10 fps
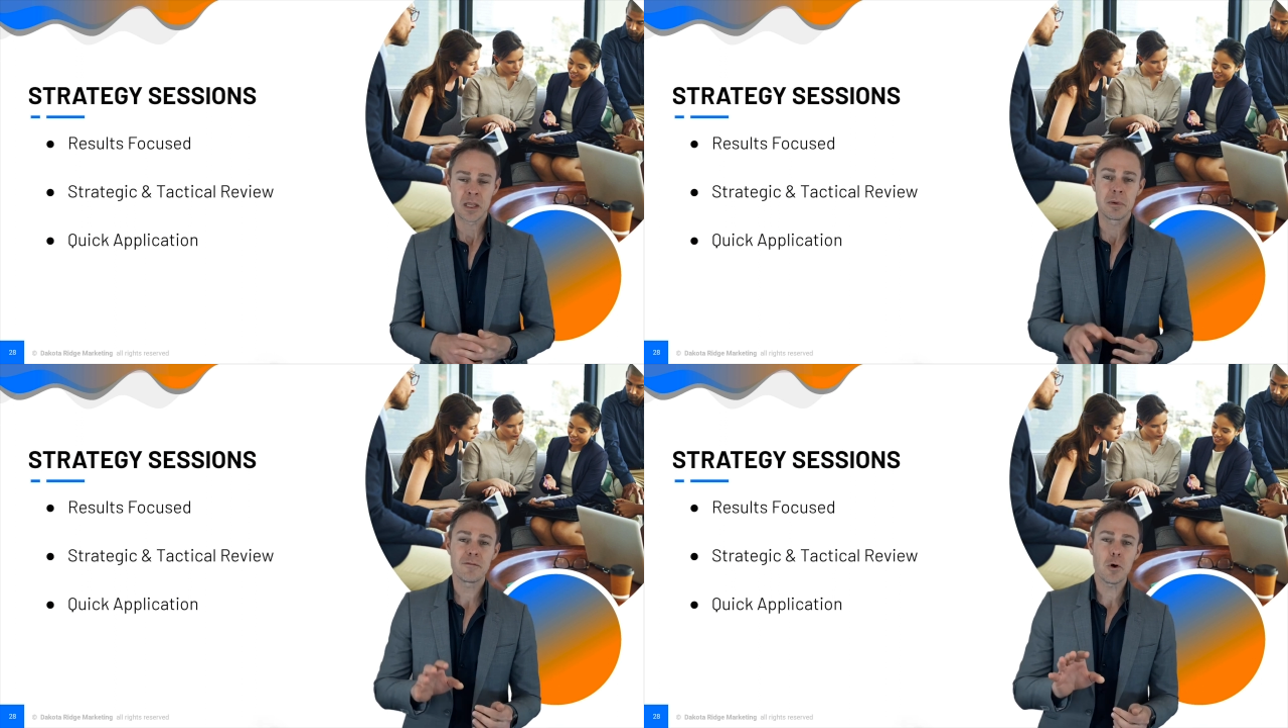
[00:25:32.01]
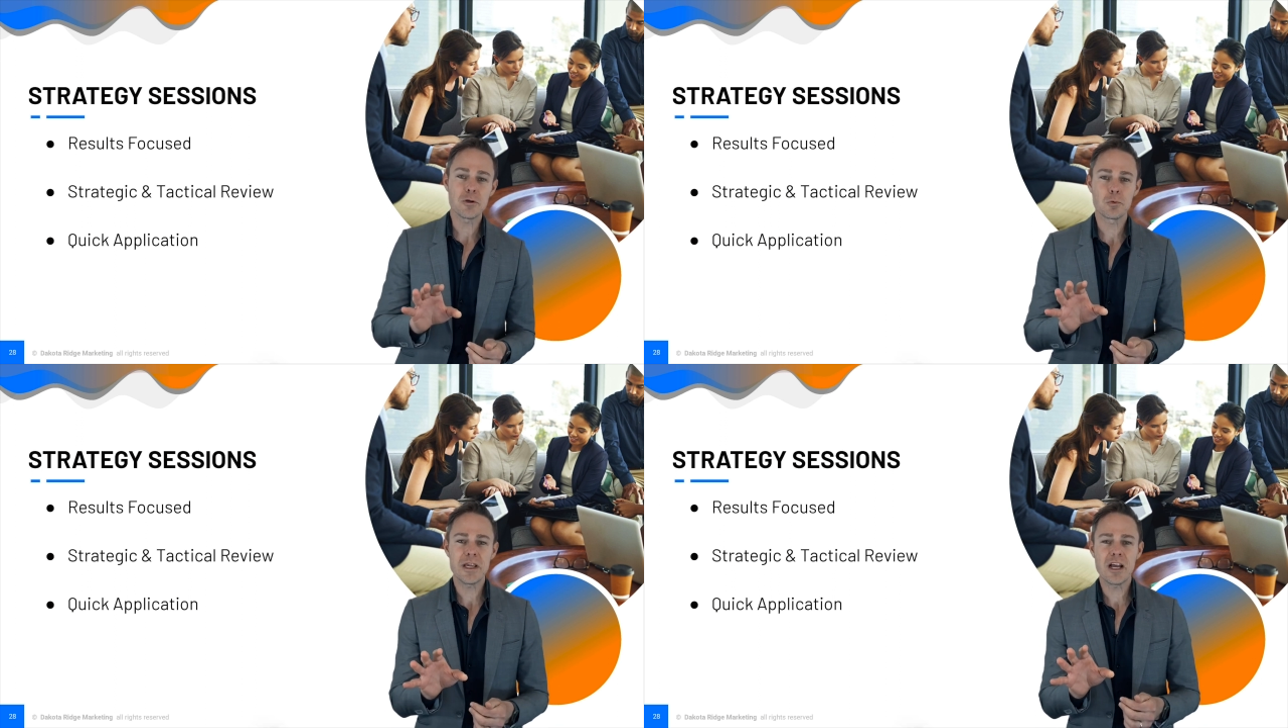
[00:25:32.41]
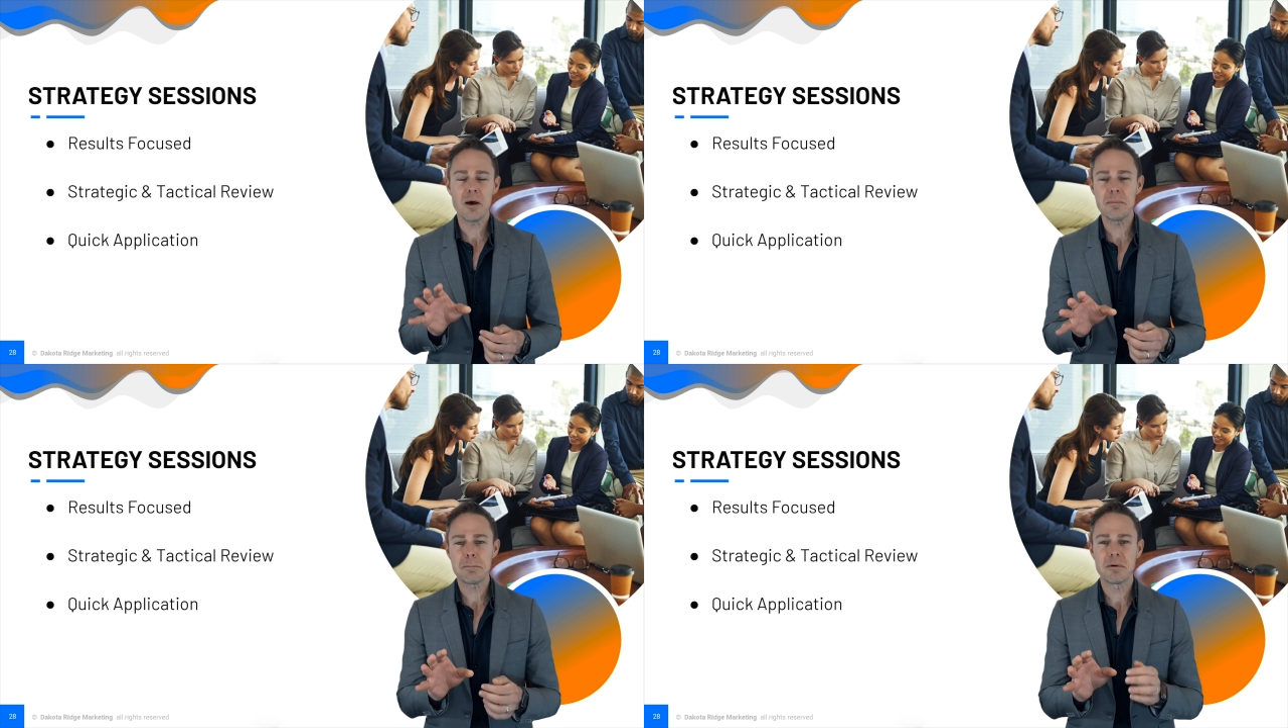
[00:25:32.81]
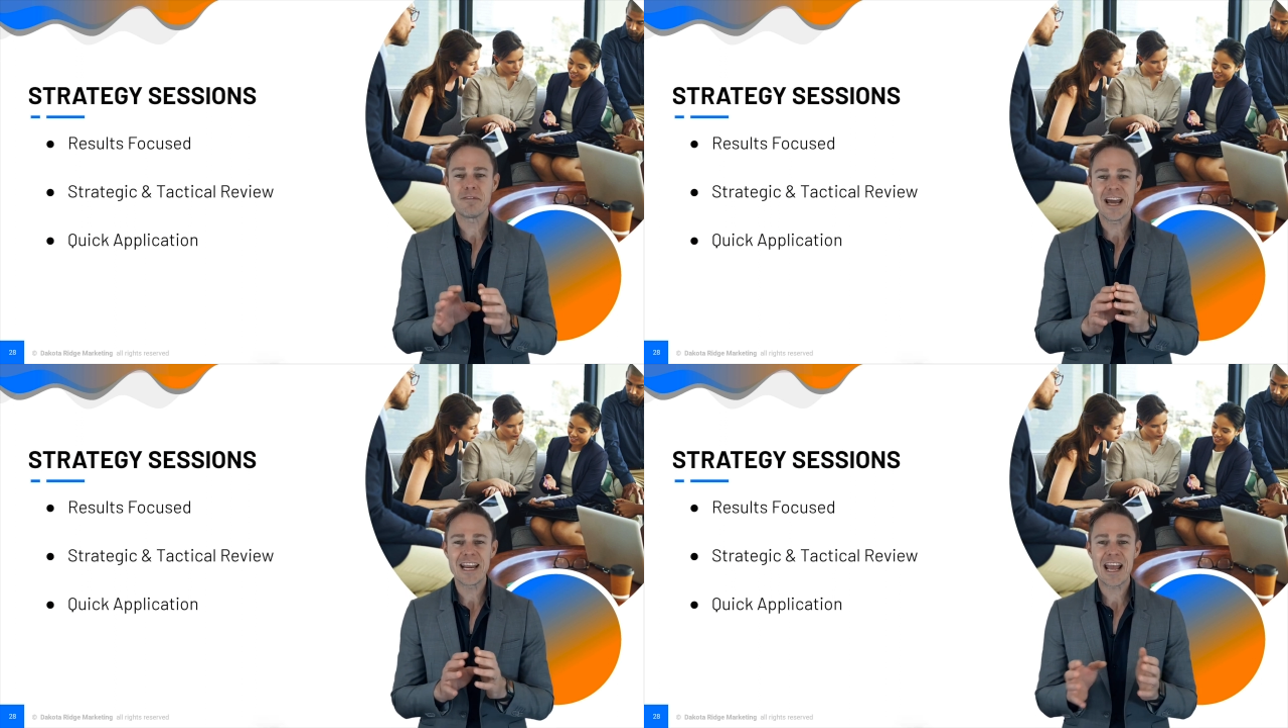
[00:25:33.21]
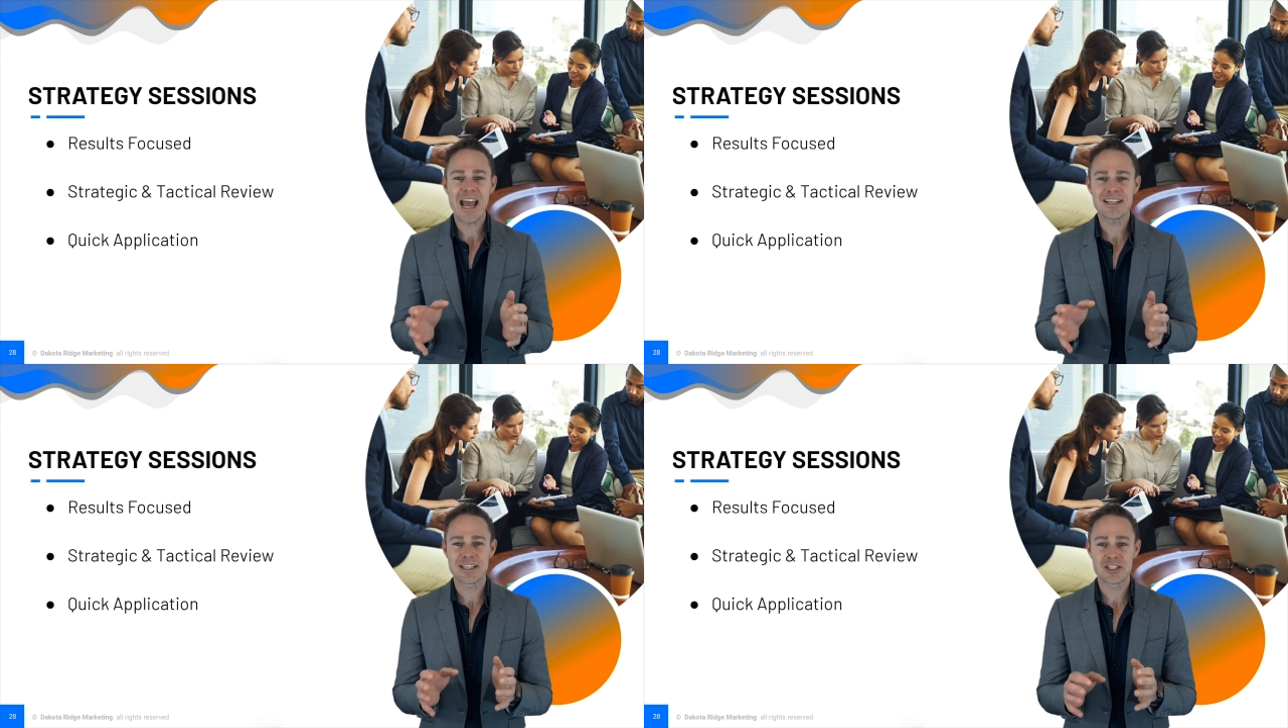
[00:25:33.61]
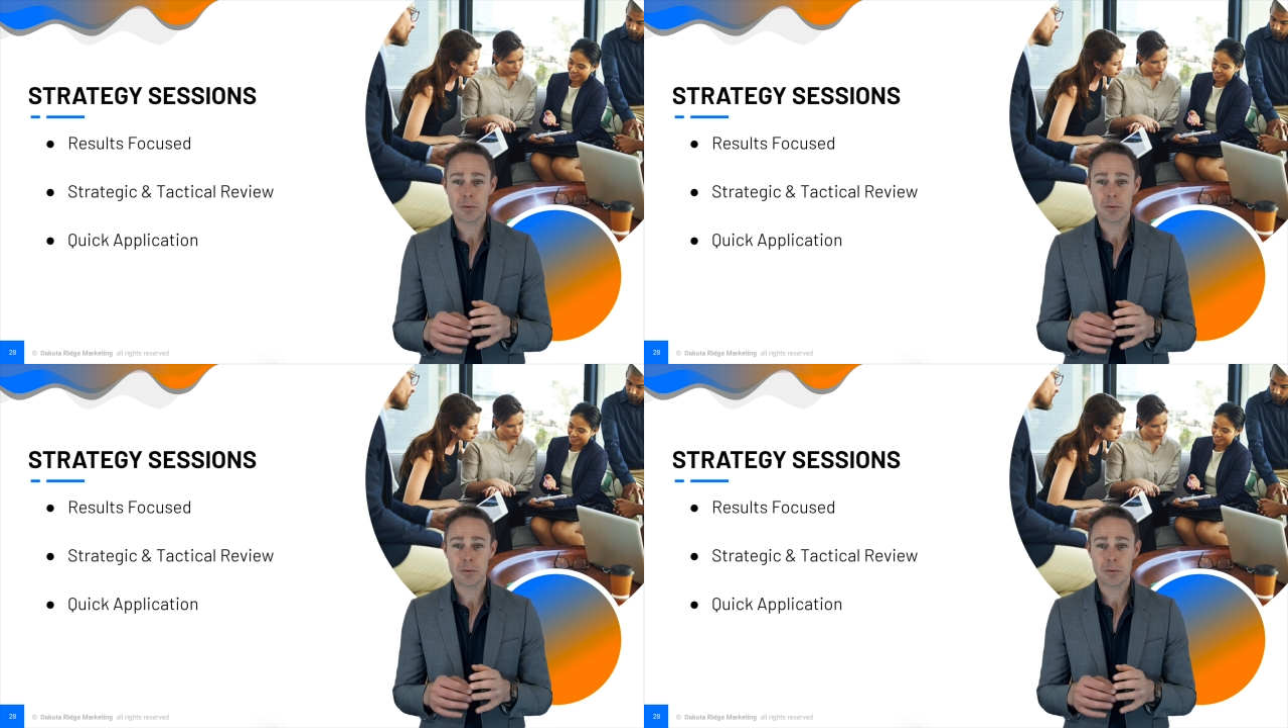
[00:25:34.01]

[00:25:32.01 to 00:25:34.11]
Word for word: But of course, we can't be providing access